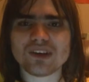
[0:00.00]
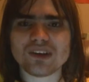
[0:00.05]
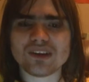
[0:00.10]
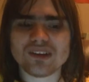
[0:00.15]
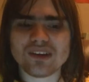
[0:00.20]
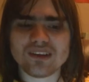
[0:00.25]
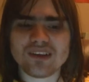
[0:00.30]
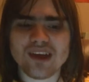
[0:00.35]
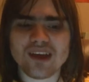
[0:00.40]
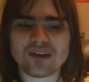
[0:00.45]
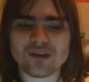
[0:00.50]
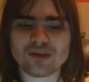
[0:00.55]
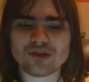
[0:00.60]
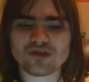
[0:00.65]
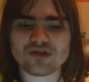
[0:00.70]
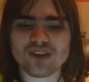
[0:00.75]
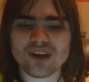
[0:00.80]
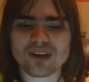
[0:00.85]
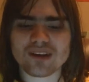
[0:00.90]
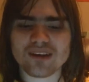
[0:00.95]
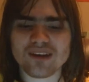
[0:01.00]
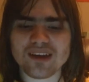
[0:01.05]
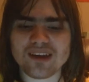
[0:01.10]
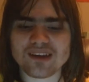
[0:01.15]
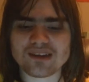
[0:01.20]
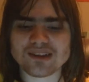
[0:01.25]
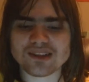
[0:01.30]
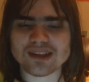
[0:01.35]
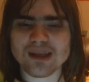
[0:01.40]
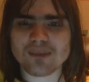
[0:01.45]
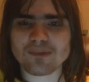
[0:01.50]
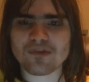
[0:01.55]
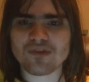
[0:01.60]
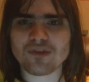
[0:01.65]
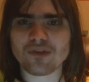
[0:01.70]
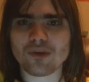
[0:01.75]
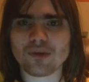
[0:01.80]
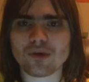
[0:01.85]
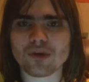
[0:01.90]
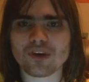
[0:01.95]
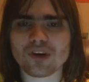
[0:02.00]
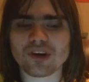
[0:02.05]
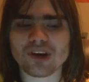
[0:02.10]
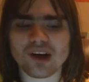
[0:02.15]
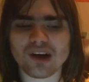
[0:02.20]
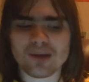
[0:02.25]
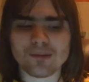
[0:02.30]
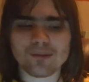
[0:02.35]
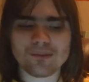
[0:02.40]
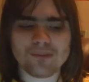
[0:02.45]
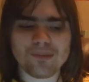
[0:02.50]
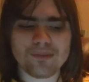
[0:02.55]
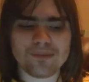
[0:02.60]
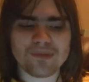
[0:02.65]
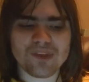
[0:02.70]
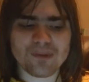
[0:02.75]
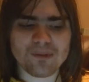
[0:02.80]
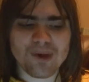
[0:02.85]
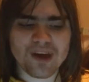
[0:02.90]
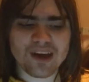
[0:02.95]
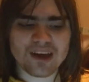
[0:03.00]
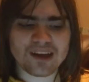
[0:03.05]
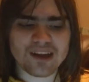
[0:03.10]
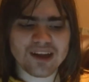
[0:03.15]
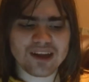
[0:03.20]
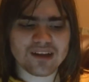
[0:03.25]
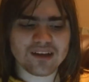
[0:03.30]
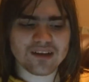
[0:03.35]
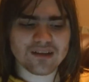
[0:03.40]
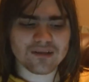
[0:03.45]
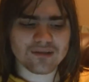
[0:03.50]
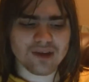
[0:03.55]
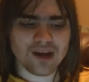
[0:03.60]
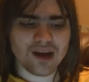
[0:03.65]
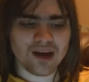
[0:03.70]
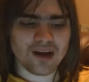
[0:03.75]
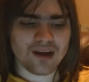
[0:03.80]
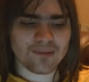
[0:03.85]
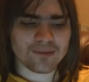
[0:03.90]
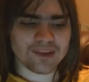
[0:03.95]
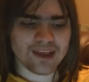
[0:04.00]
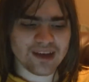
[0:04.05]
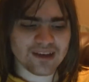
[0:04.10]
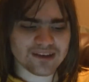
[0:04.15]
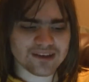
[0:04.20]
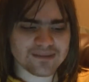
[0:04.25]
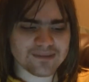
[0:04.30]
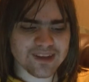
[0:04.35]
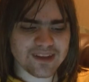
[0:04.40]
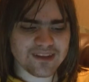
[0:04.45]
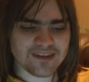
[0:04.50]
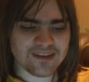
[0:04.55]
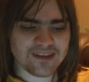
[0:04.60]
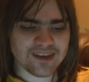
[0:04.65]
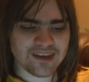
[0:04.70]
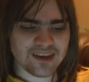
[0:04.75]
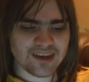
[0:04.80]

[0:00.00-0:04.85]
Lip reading: Nintendo Direct except for the Bayonetta announcement.